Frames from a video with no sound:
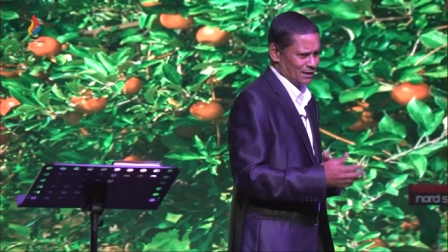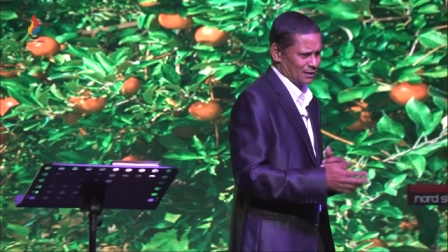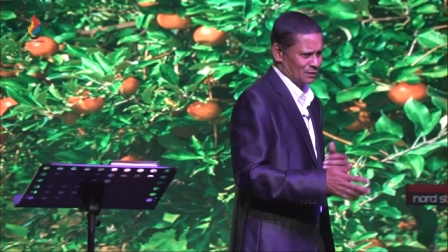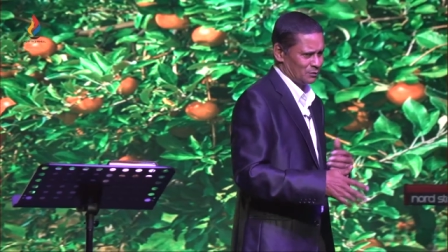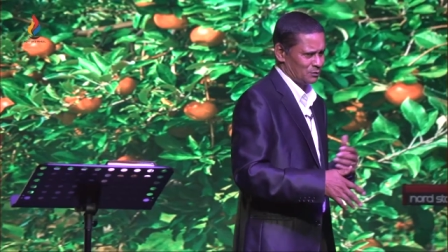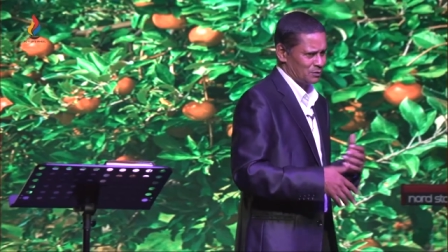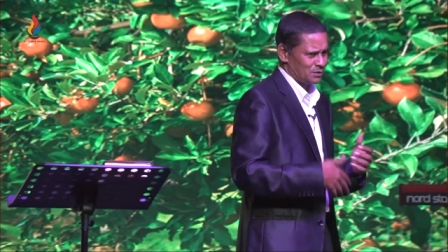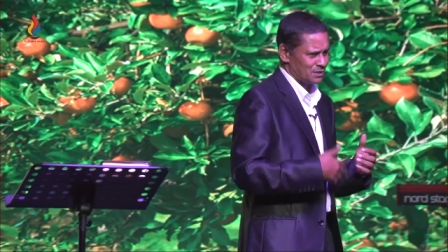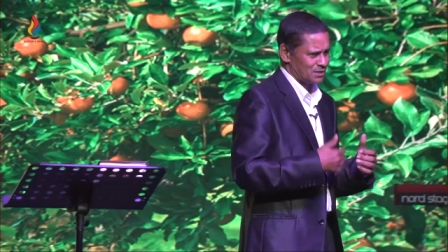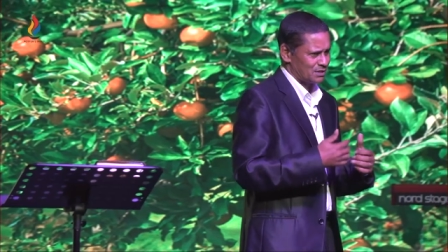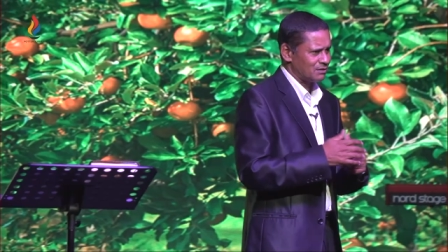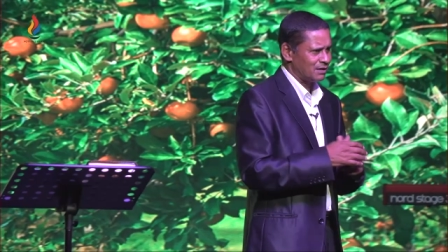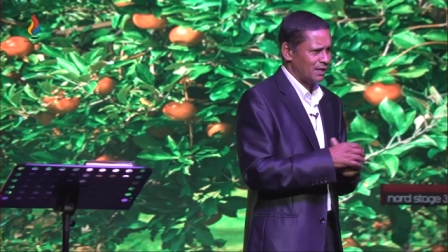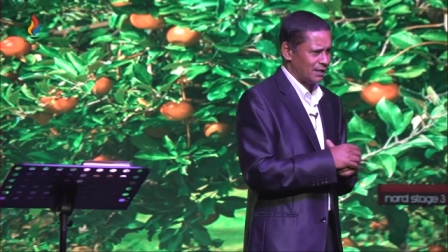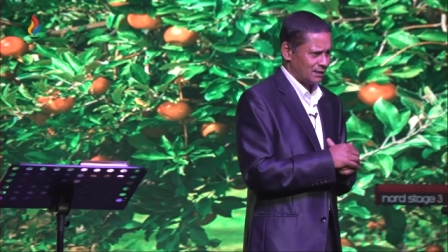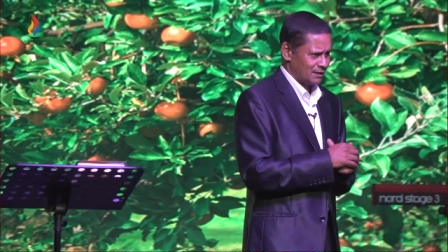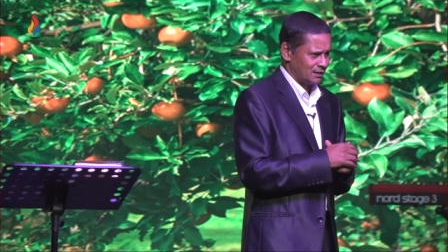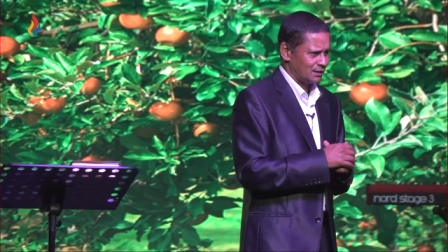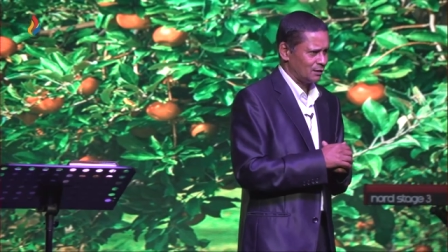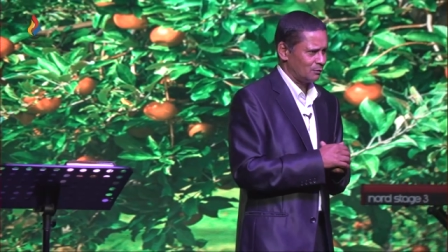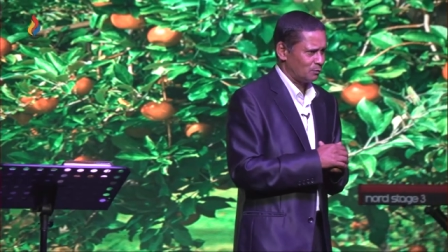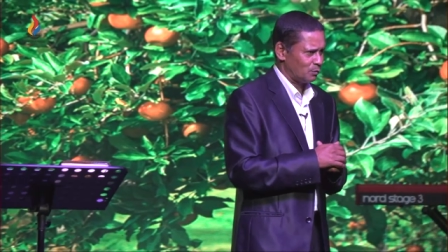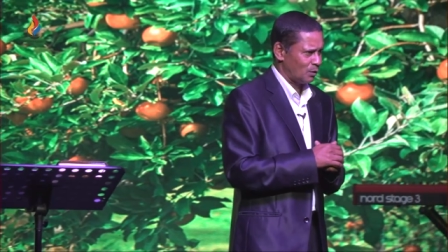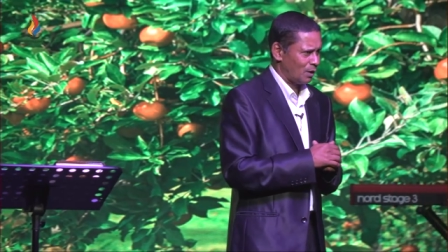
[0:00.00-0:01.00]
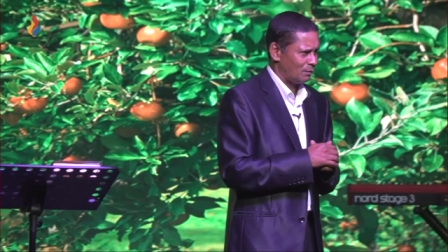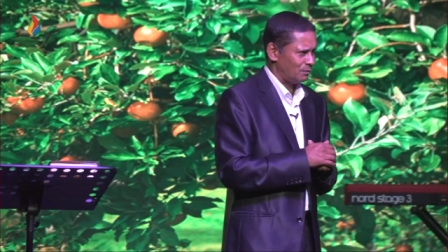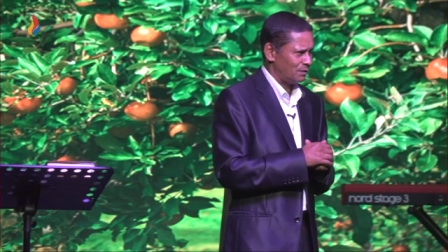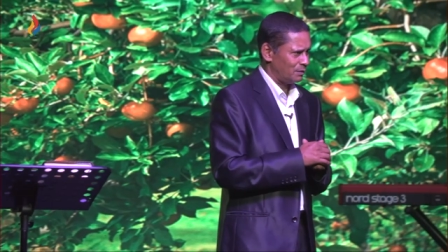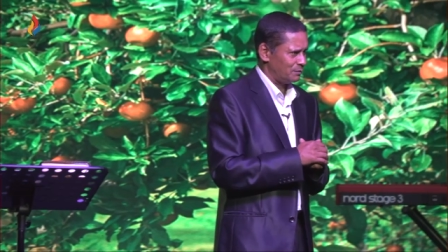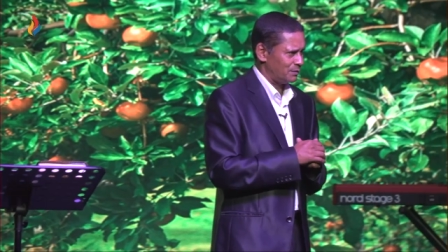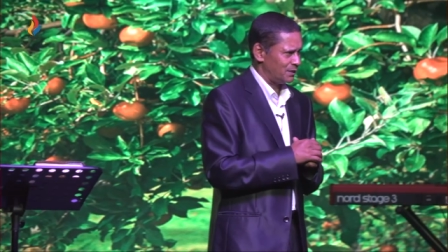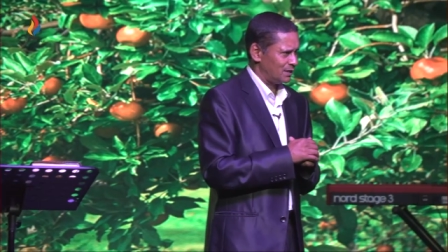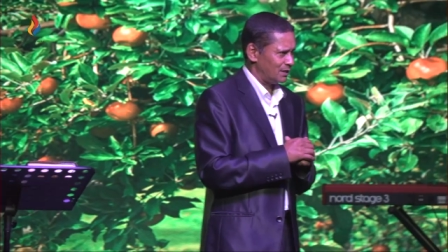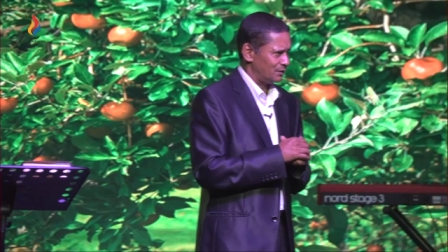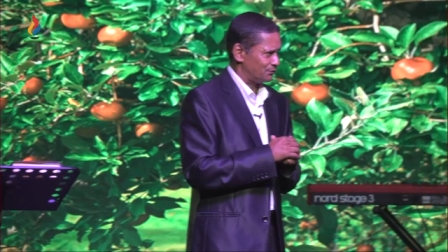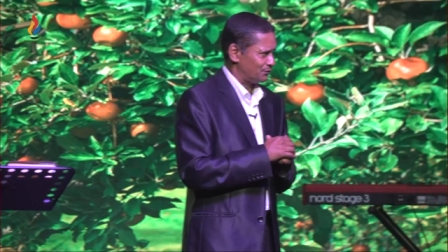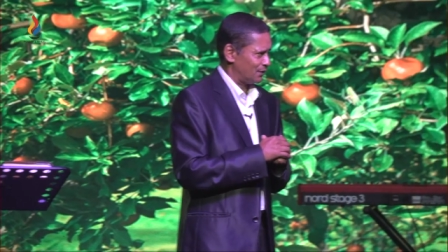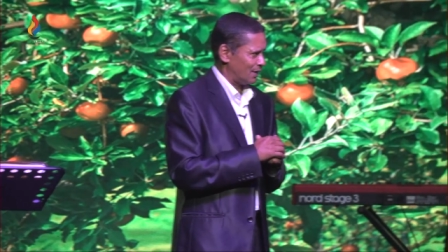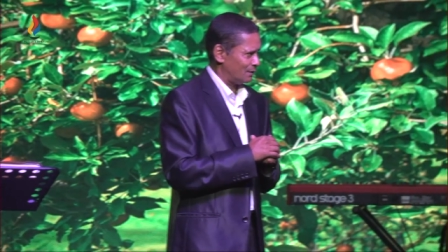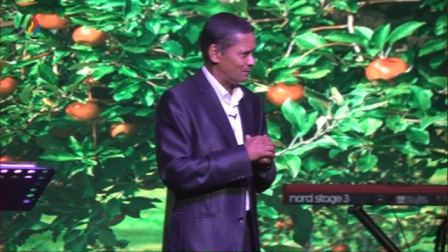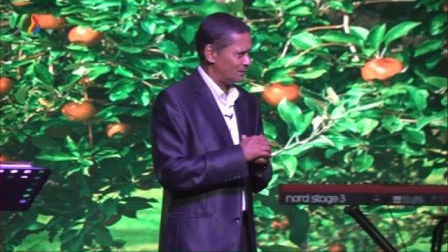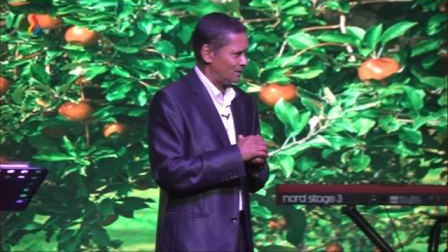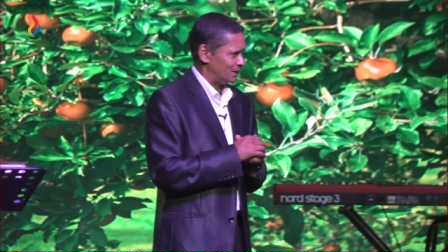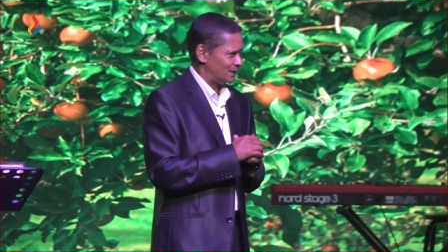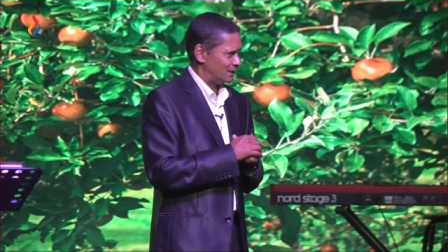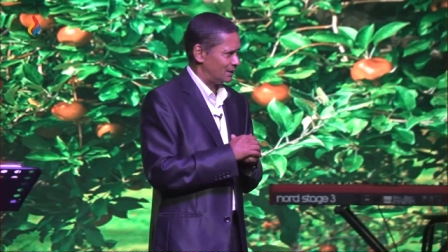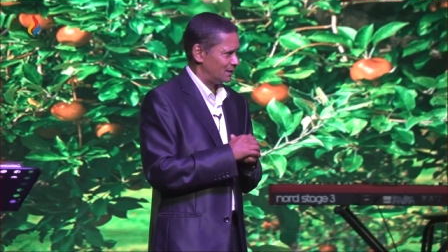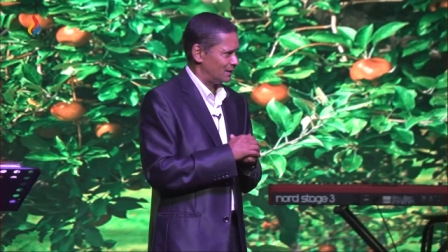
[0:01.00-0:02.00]
he was creating a problem in the
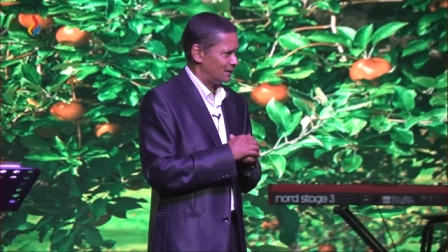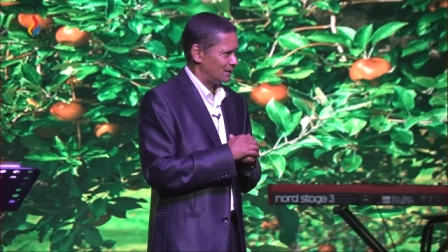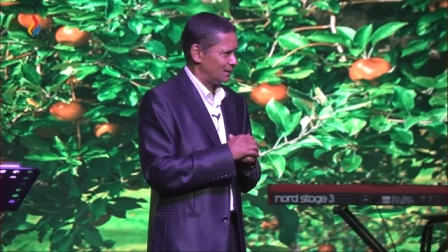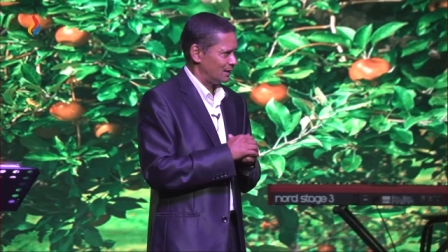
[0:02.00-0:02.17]
family.